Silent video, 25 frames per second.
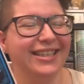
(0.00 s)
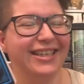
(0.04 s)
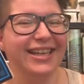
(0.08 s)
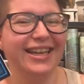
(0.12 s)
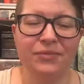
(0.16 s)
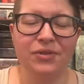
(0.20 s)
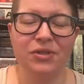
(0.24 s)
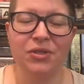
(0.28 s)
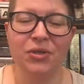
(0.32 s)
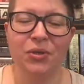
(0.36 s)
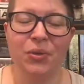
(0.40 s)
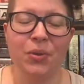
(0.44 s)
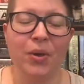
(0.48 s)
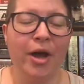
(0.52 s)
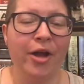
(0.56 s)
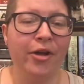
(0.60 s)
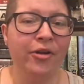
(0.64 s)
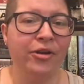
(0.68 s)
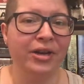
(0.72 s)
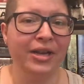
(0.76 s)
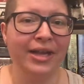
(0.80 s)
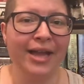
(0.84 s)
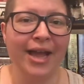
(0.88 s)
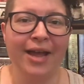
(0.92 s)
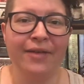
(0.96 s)
So
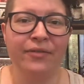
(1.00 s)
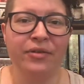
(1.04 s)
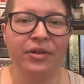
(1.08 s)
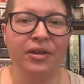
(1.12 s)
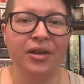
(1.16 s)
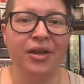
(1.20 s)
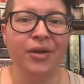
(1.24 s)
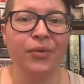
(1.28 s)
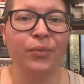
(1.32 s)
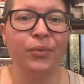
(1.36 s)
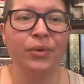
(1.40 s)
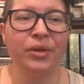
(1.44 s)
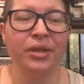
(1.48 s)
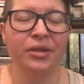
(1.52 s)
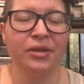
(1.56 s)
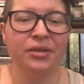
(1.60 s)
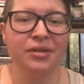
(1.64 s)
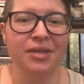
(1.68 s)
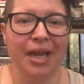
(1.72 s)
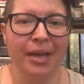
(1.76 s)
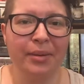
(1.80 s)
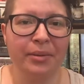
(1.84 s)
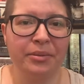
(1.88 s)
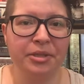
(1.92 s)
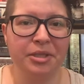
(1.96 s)
already having a really
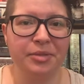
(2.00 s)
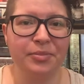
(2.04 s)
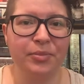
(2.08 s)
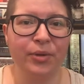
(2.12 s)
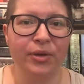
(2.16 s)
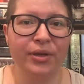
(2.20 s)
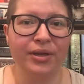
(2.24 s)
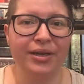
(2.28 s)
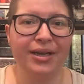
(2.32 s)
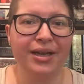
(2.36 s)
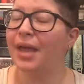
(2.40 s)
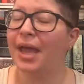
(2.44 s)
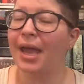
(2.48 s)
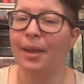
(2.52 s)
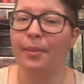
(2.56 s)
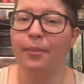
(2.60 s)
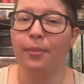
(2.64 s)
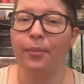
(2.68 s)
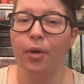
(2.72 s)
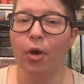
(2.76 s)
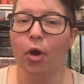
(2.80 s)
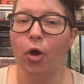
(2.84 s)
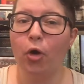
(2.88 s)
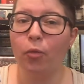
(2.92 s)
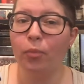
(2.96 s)
good time with this book.
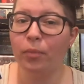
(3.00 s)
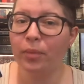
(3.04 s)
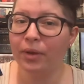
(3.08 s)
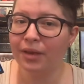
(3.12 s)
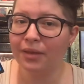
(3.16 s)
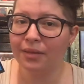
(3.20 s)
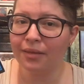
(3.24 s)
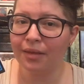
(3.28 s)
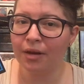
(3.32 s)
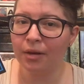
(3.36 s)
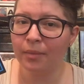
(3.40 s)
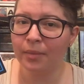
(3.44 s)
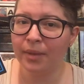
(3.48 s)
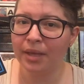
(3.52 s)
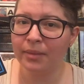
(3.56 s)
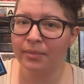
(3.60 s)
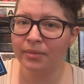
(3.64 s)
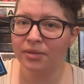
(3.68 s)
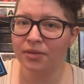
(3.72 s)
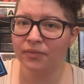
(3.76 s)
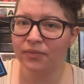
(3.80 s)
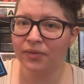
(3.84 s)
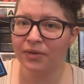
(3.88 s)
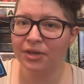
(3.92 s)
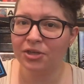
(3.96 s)
I'm hoping that I'll be
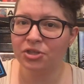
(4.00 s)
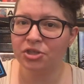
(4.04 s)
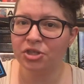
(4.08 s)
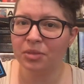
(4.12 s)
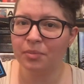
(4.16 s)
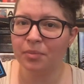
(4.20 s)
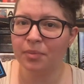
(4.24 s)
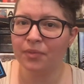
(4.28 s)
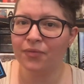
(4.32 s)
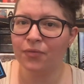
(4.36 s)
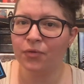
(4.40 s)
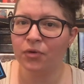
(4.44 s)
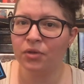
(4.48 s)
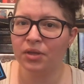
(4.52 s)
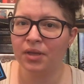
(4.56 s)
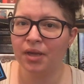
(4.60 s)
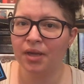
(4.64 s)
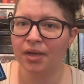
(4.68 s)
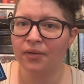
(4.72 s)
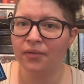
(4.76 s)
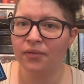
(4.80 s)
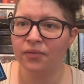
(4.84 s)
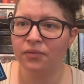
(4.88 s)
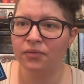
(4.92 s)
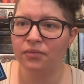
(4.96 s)
able to finish it before the
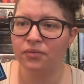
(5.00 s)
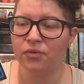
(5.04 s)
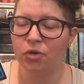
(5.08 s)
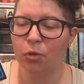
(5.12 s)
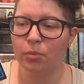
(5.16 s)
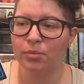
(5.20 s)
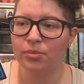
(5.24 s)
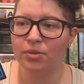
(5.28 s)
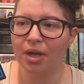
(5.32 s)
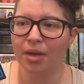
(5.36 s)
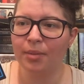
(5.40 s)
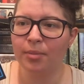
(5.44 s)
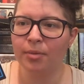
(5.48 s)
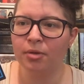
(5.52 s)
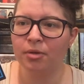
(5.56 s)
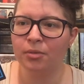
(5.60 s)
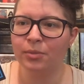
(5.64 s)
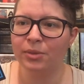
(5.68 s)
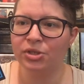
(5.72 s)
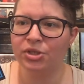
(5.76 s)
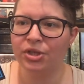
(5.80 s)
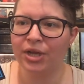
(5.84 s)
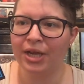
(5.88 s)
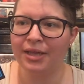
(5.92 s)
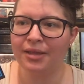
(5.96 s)
end of Tome Topple,
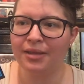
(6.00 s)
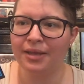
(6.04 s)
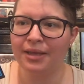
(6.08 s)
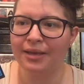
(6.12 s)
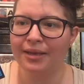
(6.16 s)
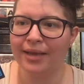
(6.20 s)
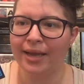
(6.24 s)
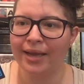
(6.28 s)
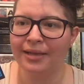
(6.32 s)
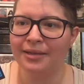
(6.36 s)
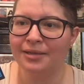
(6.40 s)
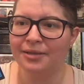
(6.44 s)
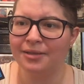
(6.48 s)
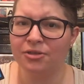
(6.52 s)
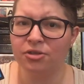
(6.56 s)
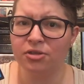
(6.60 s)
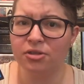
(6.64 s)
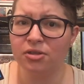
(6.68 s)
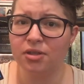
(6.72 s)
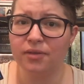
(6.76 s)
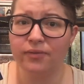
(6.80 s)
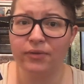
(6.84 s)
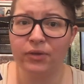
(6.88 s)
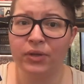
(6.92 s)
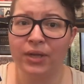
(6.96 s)
which I think ends in
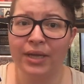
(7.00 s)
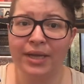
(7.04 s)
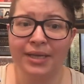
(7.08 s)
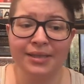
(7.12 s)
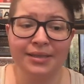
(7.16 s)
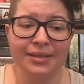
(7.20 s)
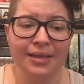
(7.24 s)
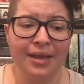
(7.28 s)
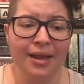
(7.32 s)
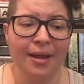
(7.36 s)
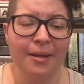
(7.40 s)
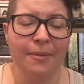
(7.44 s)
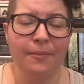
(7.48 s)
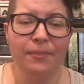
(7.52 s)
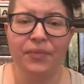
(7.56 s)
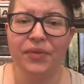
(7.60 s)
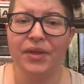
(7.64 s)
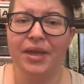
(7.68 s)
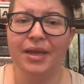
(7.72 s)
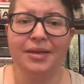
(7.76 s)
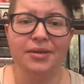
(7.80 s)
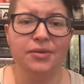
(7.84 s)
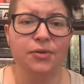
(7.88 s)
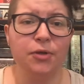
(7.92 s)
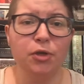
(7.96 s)
just a few days.
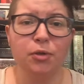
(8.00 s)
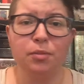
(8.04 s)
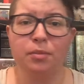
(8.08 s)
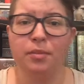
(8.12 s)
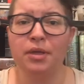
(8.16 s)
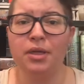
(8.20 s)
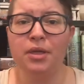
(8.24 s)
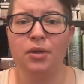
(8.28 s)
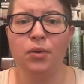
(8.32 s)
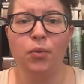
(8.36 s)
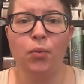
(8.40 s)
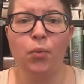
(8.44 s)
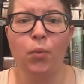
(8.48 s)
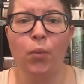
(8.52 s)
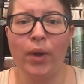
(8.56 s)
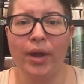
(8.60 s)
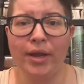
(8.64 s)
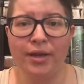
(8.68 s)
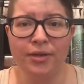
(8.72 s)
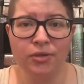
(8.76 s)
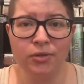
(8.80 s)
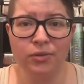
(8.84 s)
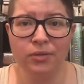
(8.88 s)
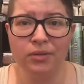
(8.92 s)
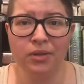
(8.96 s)
It took me
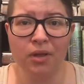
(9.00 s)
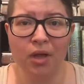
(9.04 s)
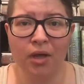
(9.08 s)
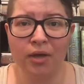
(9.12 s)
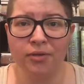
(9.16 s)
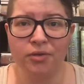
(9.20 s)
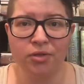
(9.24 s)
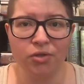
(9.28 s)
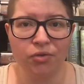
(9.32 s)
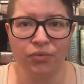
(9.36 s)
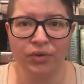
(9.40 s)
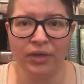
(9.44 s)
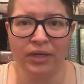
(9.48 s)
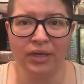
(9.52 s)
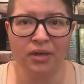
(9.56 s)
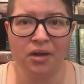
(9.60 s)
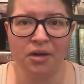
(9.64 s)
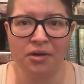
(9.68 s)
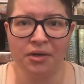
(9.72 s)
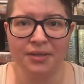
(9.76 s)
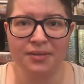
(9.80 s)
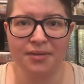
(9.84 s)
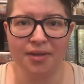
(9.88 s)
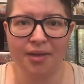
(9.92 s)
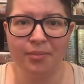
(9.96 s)
way too long to read
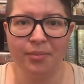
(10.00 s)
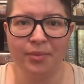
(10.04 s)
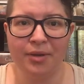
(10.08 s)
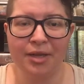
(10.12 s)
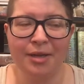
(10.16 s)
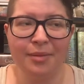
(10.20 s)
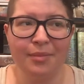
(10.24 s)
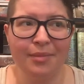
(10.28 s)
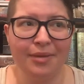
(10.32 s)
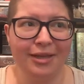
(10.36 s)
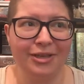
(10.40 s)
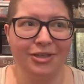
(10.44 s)
on a Sunbeam.